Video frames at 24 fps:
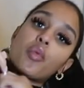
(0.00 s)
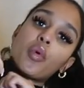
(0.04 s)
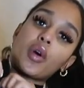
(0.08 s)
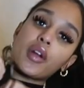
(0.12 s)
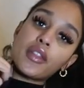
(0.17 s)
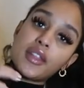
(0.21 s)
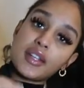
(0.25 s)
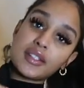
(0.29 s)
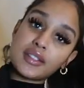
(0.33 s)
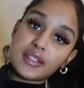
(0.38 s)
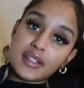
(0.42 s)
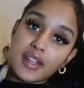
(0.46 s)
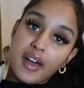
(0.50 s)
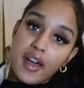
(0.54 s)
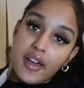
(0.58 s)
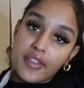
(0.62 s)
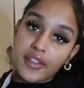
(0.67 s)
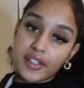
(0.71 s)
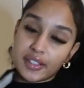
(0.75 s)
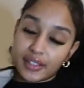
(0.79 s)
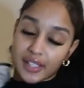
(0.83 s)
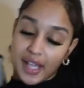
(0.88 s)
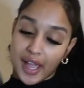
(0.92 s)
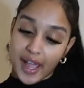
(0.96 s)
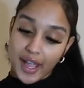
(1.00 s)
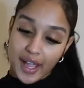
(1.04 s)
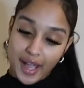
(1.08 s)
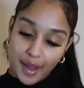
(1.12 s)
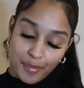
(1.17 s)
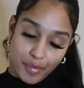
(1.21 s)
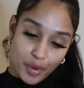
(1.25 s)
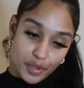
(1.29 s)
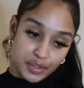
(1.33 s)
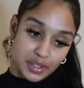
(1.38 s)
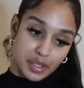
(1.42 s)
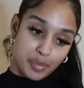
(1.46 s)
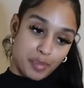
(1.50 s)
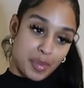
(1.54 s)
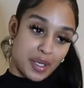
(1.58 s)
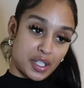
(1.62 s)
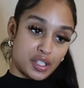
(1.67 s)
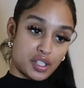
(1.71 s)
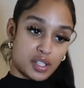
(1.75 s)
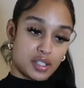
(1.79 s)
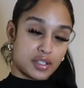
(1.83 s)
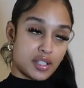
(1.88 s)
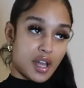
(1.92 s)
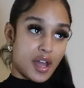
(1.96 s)
wore this the other day. I posted
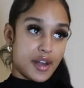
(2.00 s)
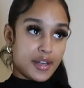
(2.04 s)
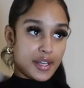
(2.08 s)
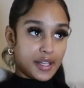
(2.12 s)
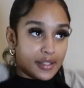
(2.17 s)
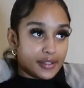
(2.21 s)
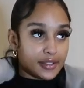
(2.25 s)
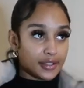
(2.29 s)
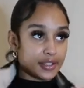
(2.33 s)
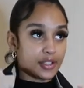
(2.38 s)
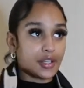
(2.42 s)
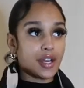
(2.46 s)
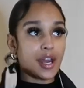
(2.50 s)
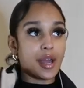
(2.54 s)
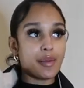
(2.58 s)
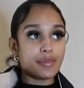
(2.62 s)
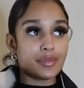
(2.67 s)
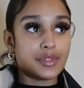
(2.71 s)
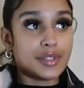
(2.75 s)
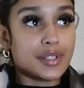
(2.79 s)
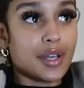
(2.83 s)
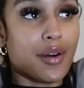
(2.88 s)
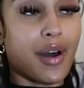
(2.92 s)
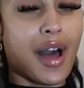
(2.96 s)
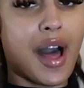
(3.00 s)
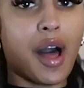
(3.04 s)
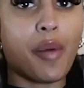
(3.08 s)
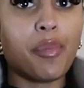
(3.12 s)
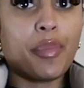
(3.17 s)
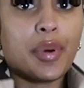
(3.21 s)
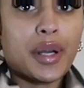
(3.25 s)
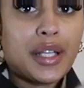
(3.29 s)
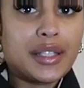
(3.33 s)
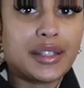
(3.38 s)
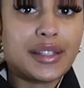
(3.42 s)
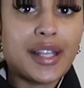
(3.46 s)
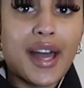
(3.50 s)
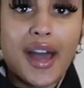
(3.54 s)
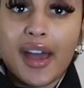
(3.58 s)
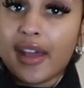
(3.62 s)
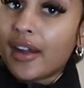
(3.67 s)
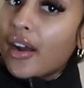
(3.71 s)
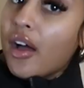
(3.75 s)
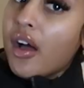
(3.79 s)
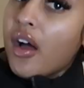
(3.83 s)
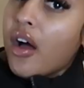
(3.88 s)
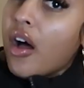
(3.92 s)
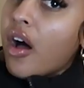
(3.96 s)
pictures on Instagram, so I'll put
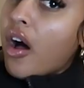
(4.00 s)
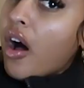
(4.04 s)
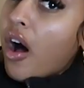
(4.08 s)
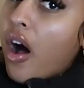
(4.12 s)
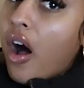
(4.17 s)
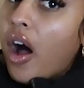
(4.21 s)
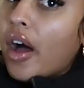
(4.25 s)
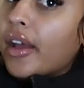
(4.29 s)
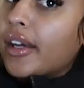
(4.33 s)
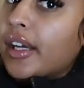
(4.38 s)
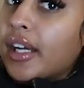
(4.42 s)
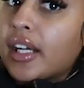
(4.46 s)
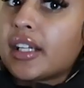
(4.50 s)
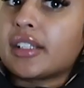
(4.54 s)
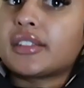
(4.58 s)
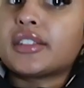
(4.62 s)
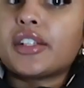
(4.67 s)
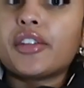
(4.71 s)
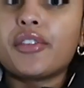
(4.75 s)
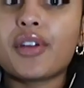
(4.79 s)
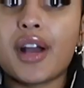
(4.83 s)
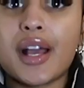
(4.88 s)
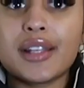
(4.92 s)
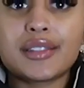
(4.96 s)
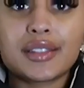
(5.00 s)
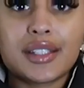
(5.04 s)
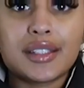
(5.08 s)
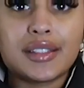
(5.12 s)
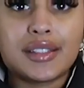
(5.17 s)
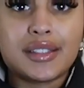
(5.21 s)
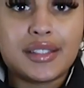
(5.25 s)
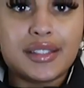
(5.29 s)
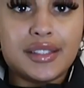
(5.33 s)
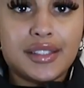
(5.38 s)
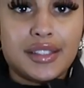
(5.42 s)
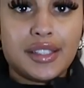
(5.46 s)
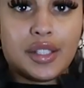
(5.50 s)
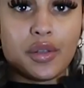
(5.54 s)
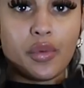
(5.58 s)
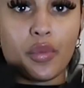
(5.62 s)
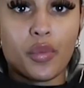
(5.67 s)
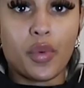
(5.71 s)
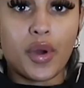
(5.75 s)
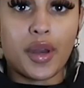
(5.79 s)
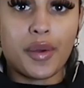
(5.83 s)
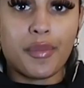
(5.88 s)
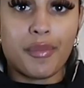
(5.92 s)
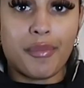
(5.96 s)
that on here so you guys can see
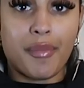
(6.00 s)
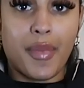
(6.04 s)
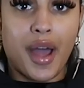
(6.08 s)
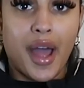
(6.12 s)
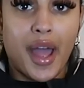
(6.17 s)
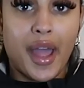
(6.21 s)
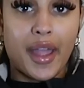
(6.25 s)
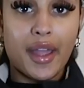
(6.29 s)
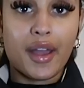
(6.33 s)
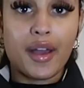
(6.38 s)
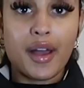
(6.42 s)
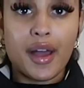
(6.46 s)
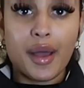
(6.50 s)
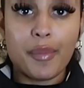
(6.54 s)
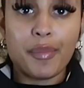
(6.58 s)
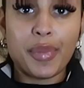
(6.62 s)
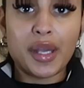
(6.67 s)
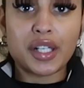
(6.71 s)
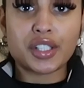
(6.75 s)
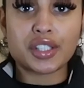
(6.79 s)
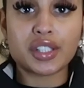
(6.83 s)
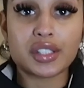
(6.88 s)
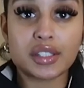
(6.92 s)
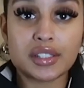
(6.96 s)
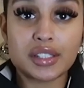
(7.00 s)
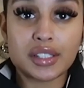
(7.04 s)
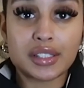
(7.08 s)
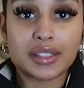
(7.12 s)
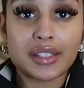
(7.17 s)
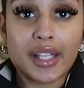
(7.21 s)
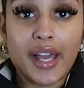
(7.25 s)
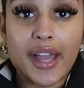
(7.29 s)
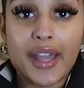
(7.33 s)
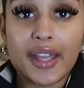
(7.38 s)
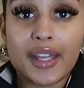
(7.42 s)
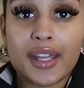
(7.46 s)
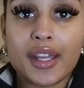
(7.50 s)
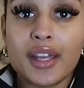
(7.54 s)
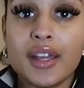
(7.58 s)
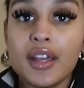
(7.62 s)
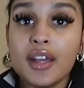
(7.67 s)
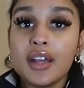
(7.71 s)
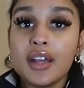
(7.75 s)
what my uh, pictures look like.